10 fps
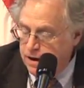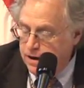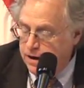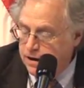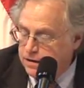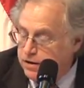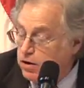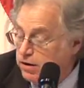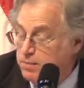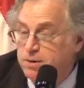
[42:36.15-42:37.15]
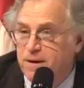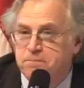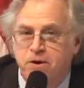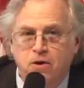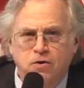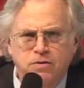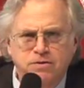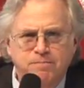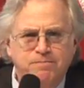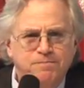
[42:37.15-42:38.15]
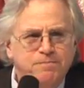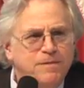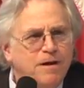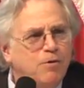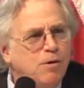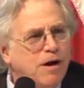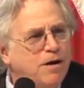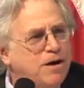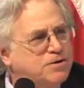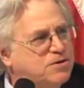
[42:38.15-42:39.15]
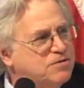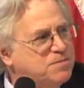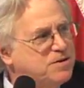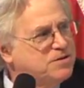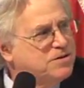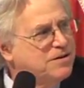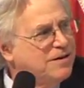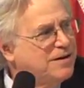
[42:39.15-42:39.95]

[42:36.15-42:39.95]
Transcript: And I know a little bit about being old, or excuse me, senior.